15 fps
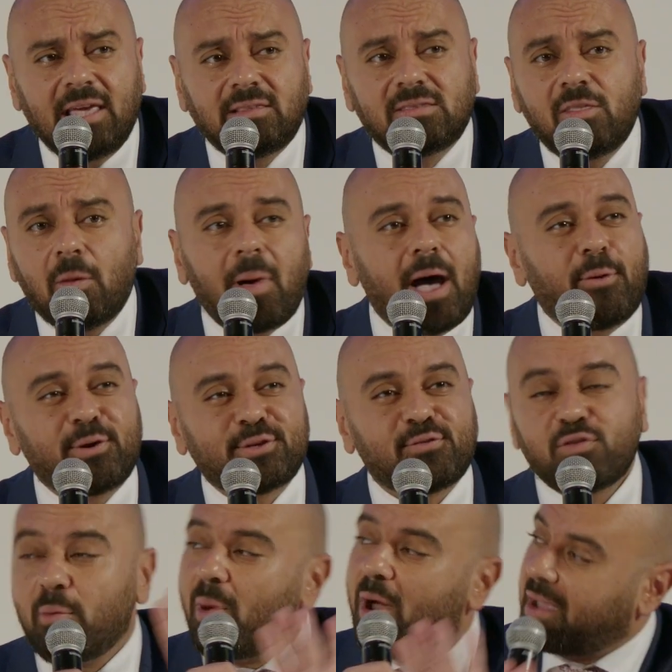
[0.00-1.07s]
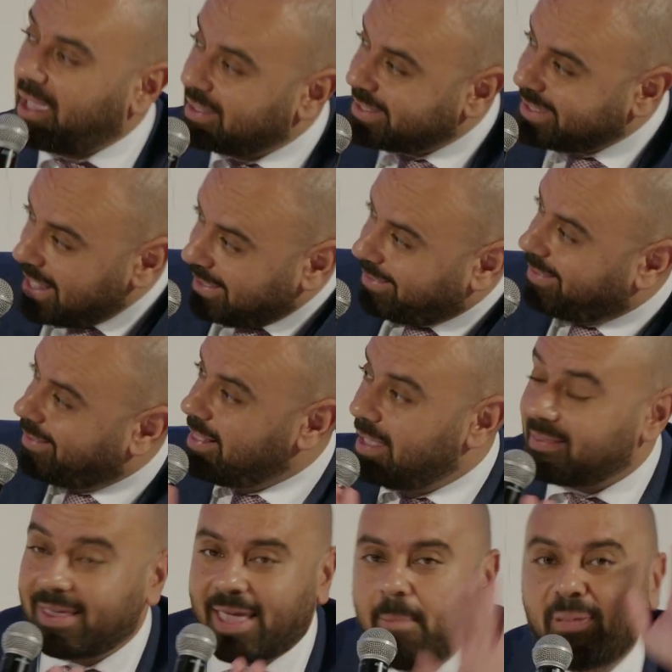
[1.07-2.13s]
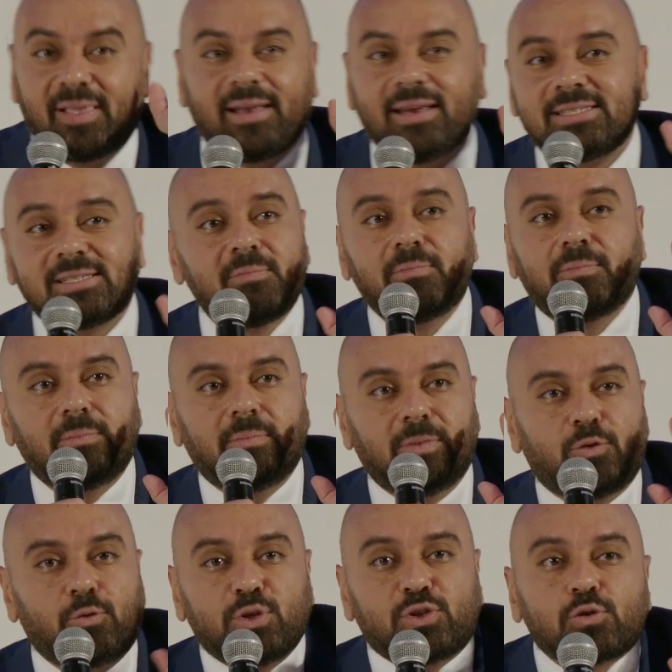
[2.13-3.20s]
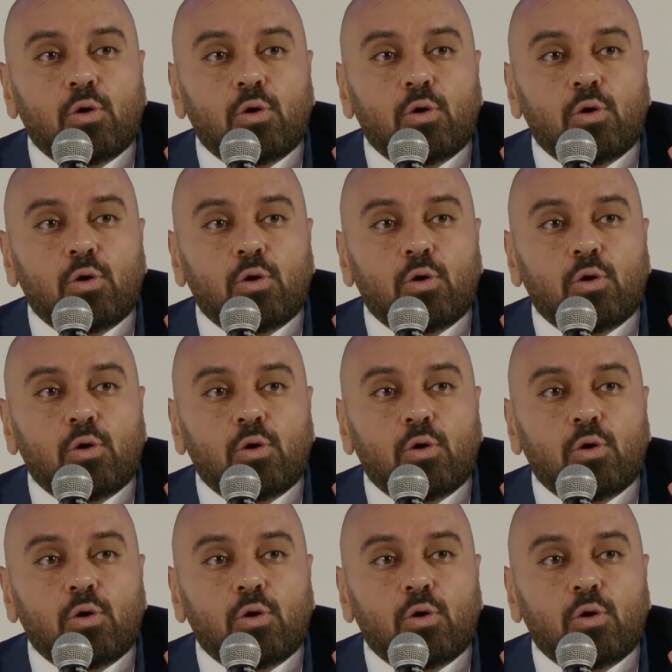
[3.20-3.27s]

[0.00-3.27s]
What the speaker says: let the powers of the markets, let capitalism do its